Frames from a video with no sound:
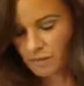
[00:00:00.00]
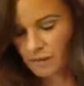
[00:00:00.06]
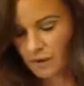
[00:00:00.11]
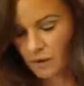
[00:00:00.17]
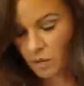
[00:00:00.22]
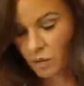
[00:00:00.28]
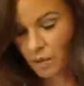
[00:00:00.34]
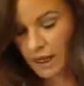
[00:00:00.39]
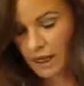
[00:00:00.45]

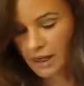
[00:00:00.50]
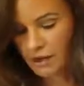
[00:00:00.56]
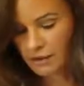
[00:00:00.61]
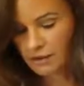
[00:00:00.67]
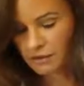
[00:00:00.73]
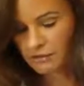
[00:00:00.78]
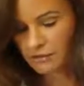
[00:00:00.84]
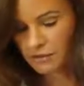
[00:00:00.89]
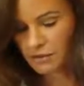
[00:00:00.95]
a week or
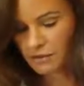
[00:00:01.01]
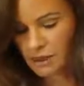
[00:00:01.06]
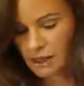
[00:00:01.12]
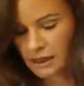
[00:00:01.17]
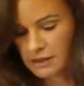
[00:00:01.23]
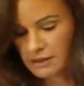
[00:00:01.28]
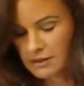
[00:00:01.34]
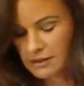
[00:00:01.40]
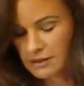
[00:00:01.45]
a few
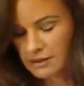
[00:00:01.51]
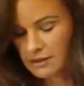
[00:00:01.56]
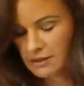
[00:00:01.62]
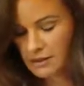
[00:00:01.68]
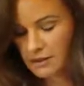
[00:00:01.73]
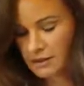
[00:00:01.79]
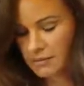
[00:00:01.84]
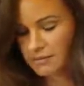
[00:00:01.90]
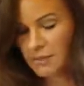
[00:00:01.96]
months,
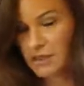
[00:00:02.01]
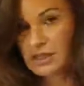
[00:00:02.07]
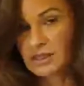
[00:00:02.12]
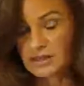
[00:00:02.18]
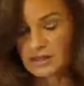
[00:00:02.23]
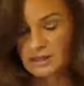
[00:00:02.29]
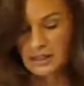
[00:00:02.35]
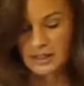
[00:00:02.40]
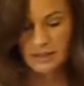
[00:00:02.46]
then
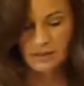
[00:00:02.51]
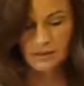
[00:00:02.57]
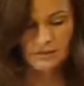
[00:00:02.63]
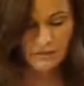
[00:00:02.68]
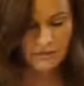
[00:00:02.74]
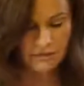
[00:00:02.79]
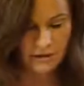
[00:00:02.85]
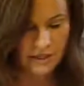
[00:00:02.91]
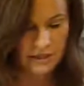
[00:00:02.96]
just stick it in the
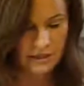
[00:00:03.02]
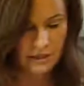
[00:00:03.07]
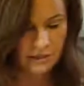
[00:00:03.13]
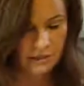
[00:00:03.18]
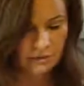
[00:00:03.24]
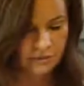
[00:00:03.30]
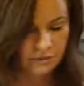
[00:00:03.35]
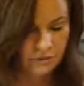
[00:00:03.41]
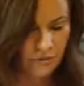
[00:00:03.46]
freezer.
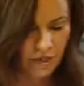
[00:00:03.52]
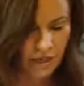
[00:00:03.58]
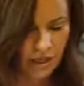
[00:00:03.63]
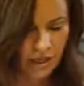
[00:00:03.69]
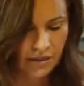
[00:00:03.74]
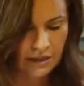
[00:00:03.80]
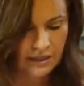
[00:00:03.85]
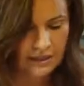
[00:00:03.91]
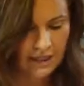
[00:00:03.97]

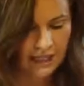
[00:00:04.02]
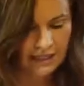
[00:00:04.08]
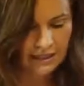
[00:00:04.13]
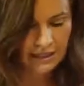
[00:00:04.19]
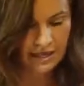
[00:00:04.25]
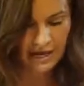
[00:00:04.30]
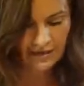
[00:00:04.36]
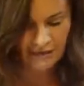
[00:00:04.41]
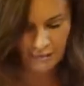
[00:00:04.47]
I always like to
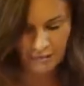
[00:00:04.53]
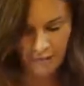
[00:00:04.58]
have a